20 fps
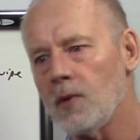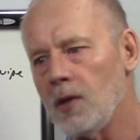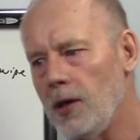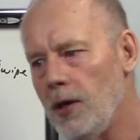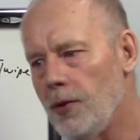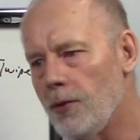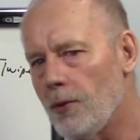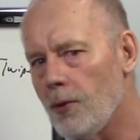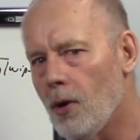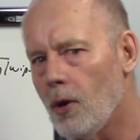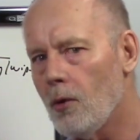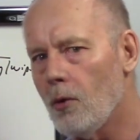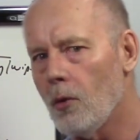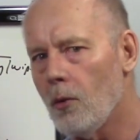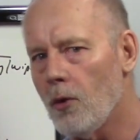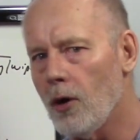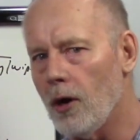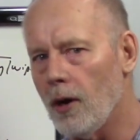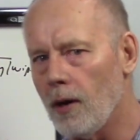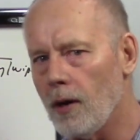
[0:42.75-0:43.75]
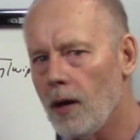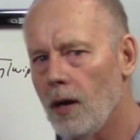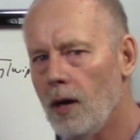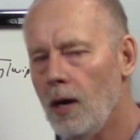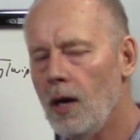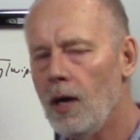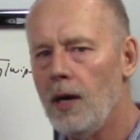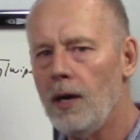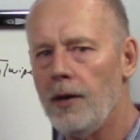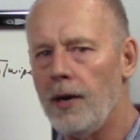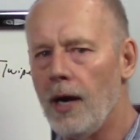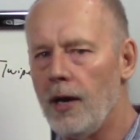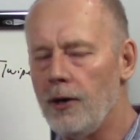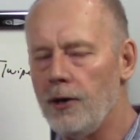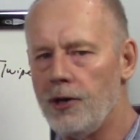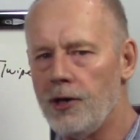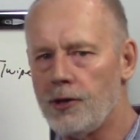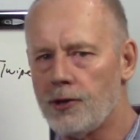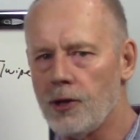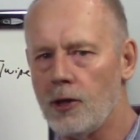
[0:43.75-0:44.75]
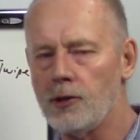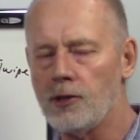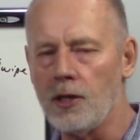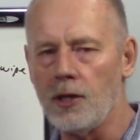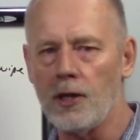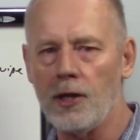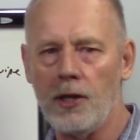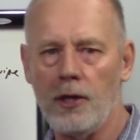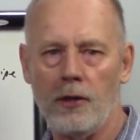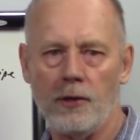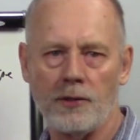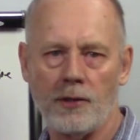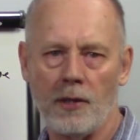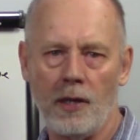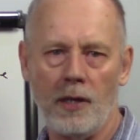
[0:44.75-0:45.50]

Either or will work. Now, your detergent cleaner is a,